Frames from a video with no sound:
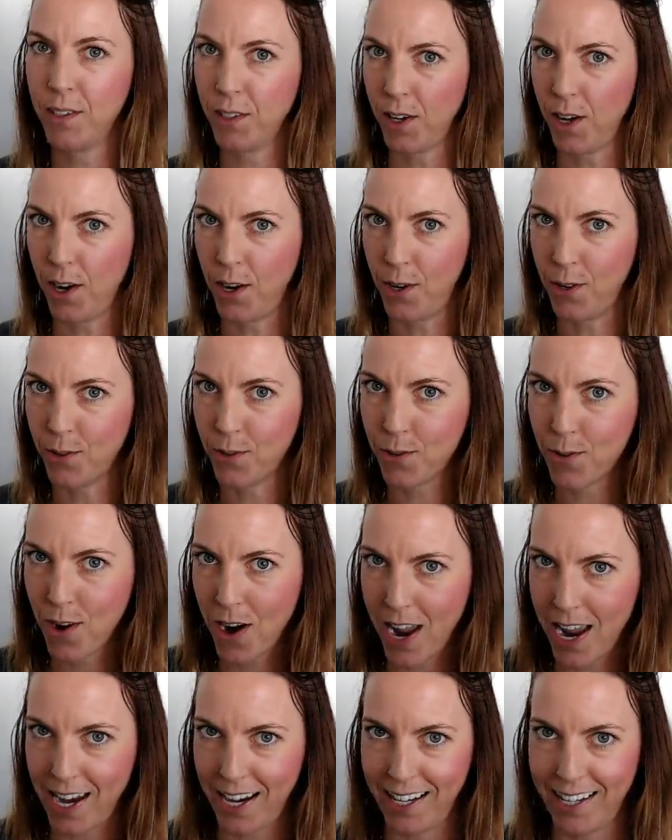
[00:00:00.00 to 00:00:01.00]
All
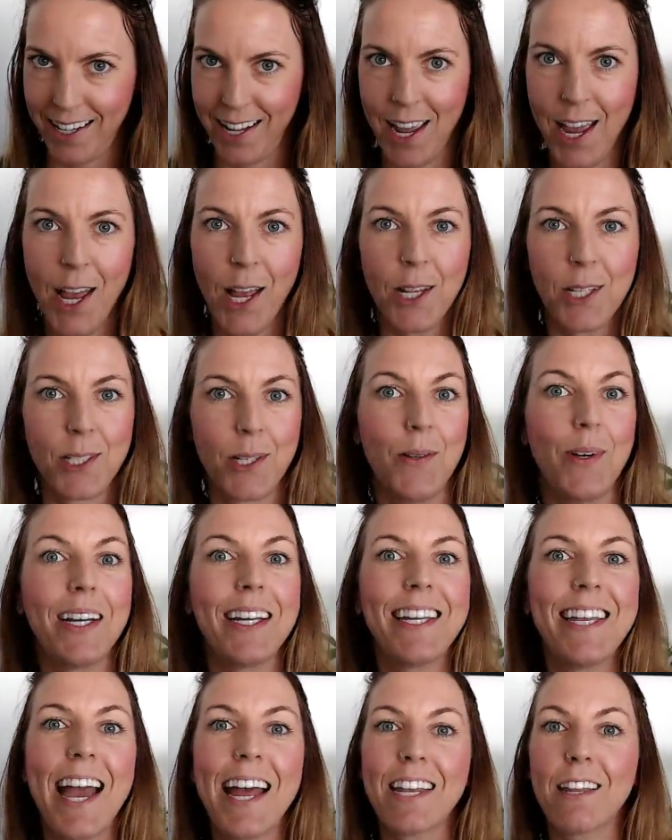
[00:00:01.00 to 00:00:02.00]
right. So
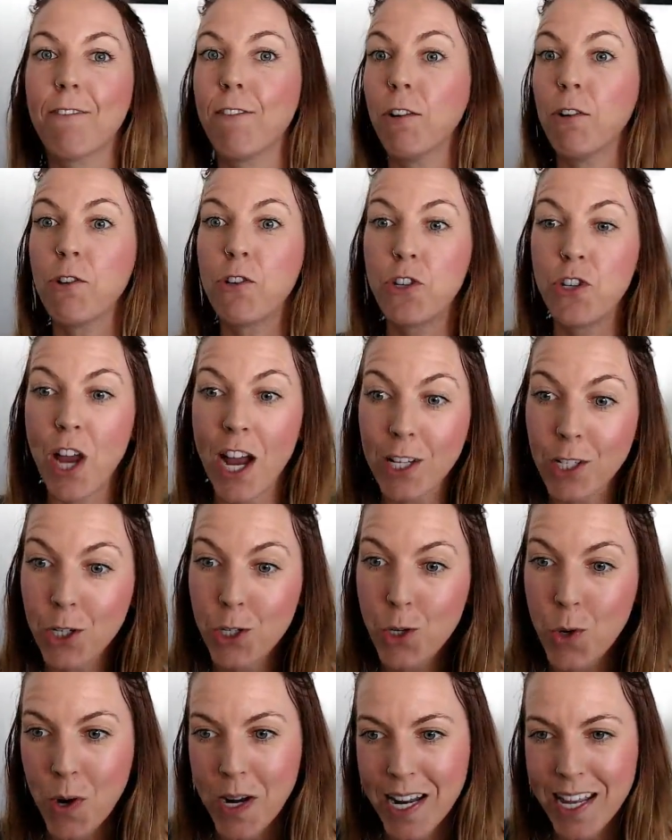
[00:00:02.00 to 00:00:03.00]
again, if you're just
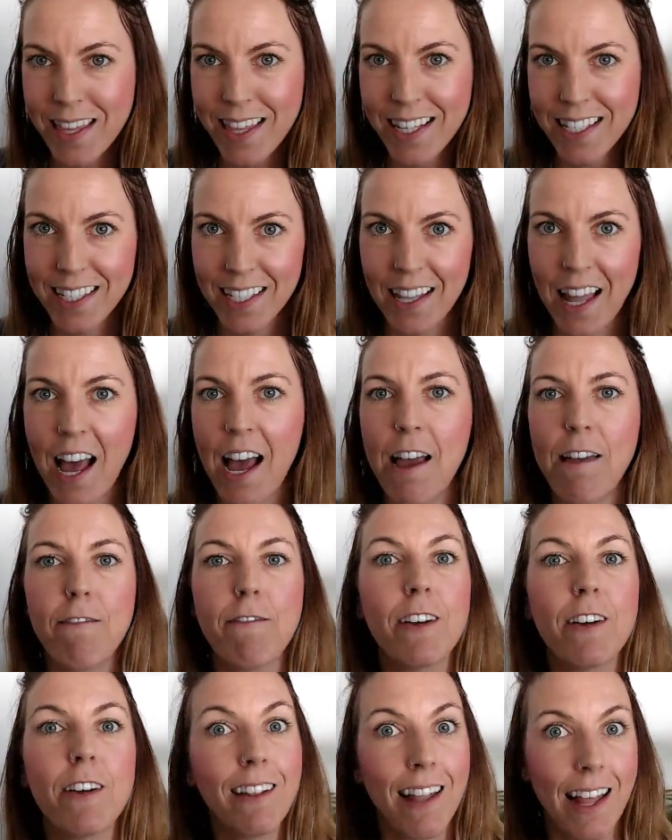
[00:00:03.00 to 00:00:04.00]
joining this live
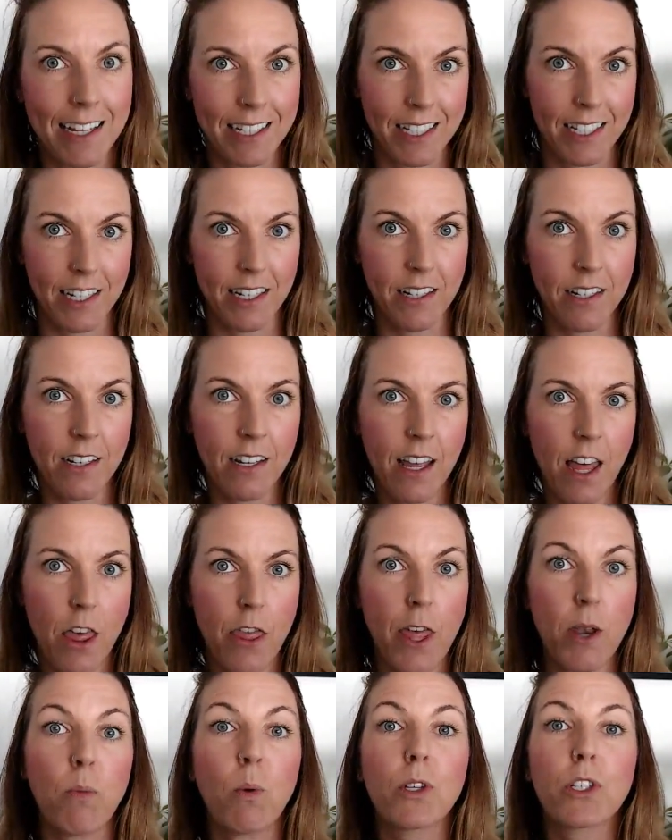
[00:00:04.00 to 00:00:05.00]
lesson,
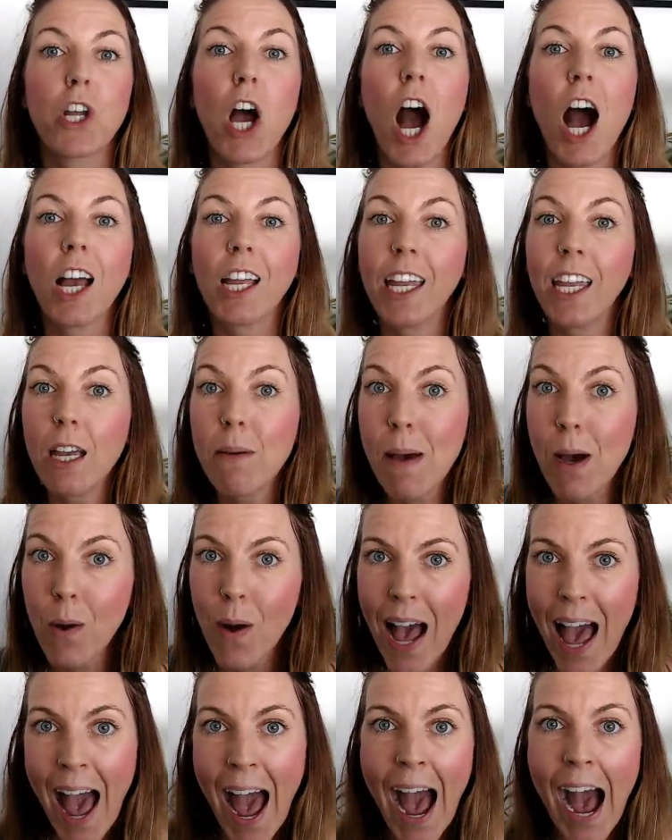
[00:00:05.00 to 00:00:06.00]
then we're talking about
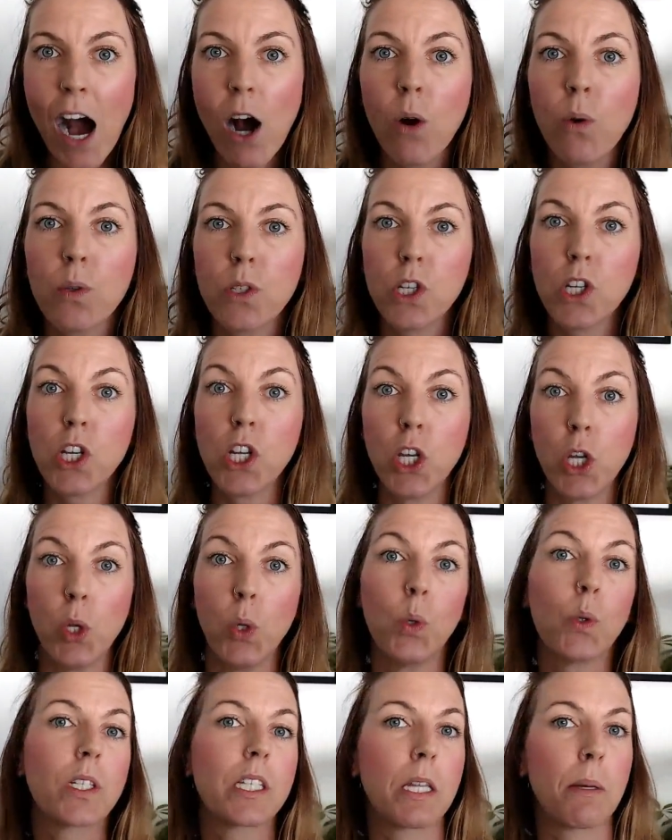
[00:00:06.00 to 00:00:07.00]
how to
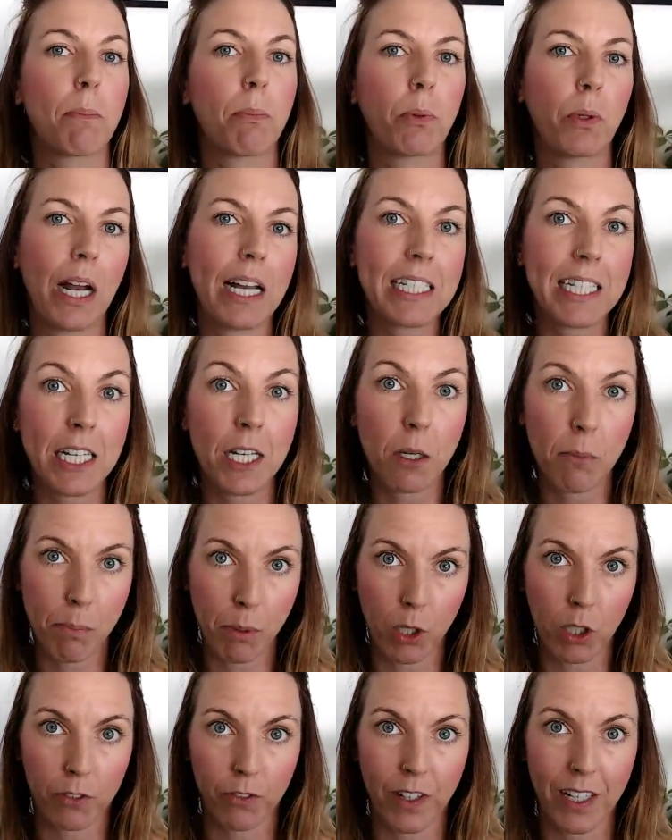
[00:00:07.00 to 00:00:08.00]
use the present
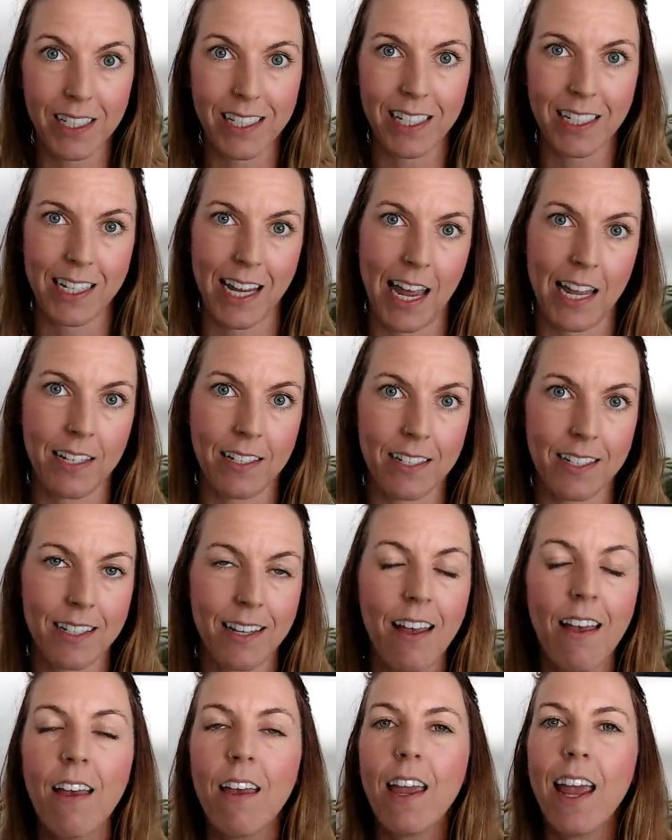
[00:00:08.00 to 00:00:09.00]
perfect tense
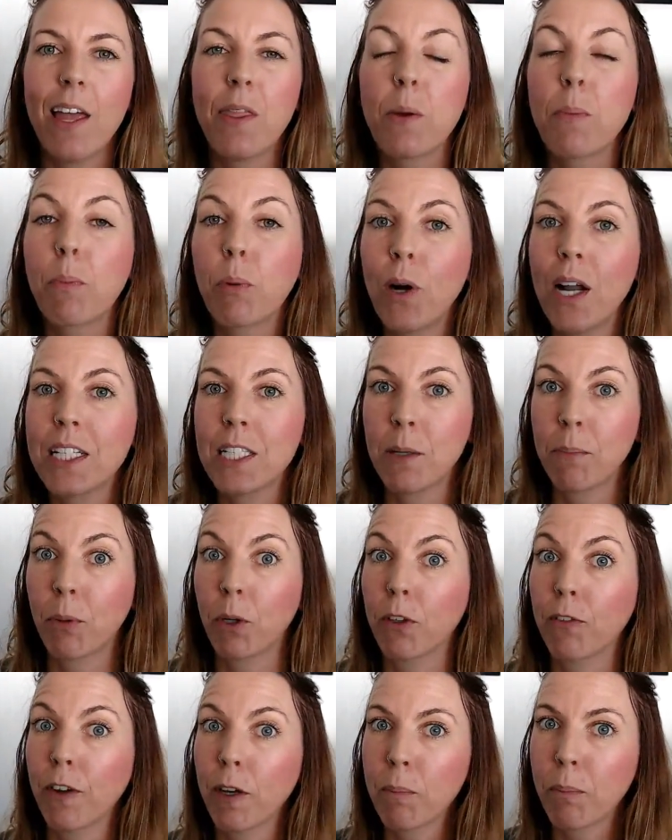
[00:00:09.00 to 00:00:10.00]
and the present
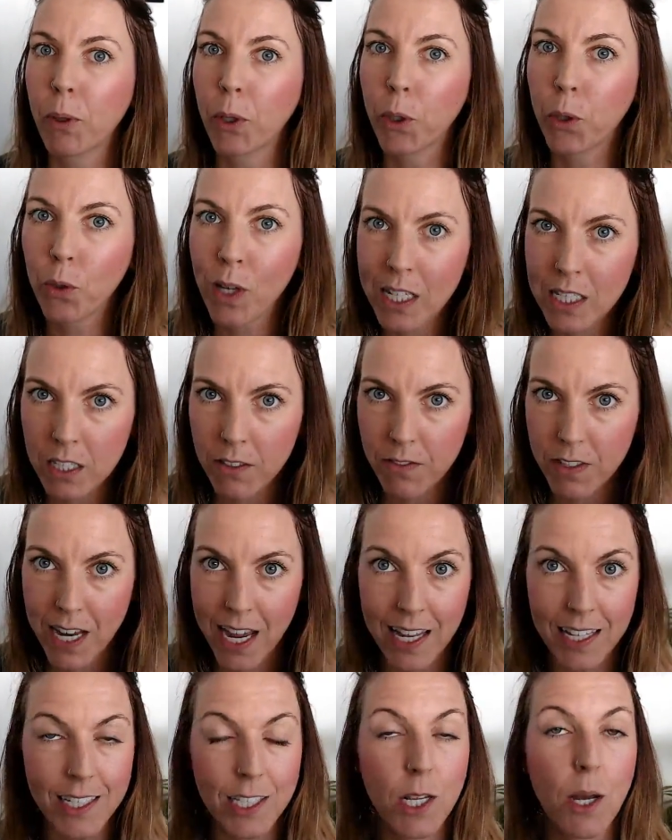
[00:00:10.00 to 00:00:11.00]
perfect progressive
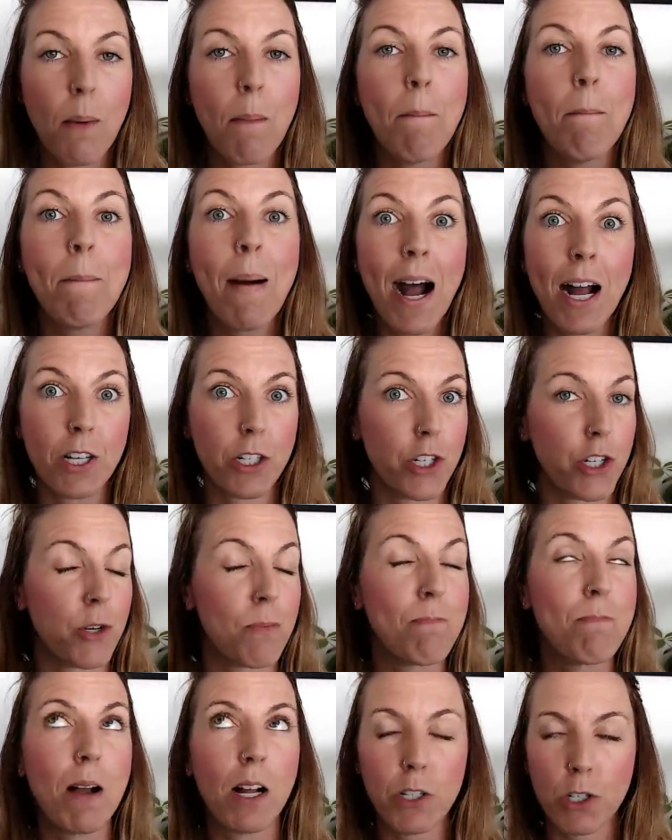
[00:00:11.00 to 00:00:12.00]
tense much,
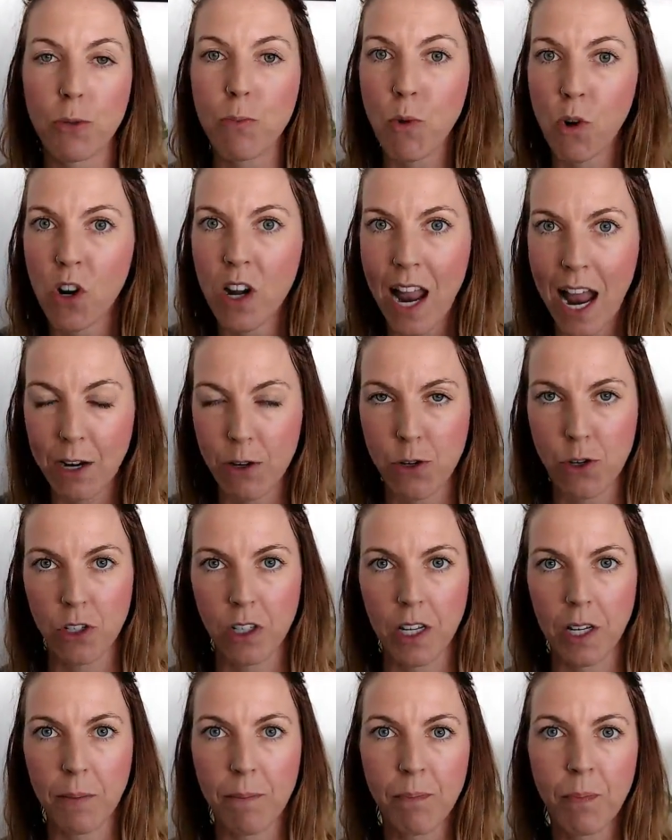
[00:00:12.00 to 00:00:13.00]
much more
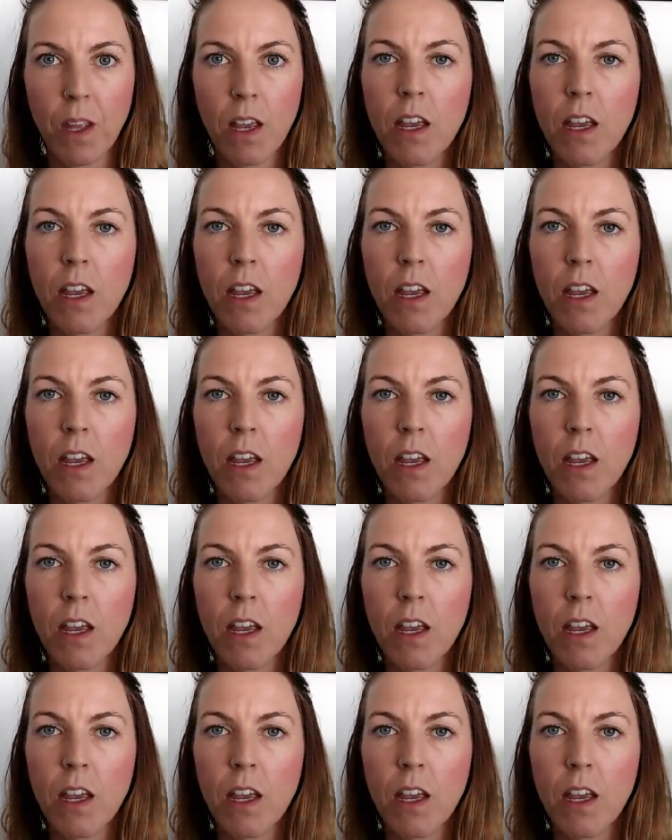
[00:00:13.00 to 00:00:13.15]
naturally.